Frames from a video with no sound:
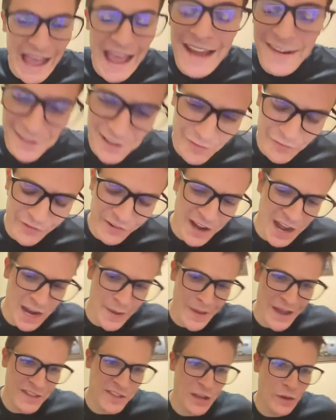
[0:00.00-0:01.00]
I actually forgot
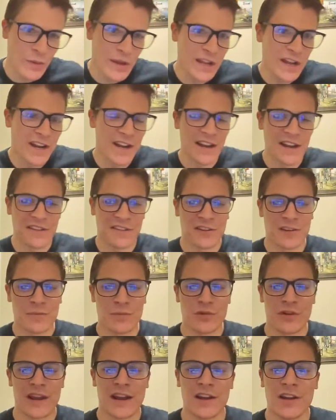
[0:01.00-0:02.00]
about that recon at a certain point.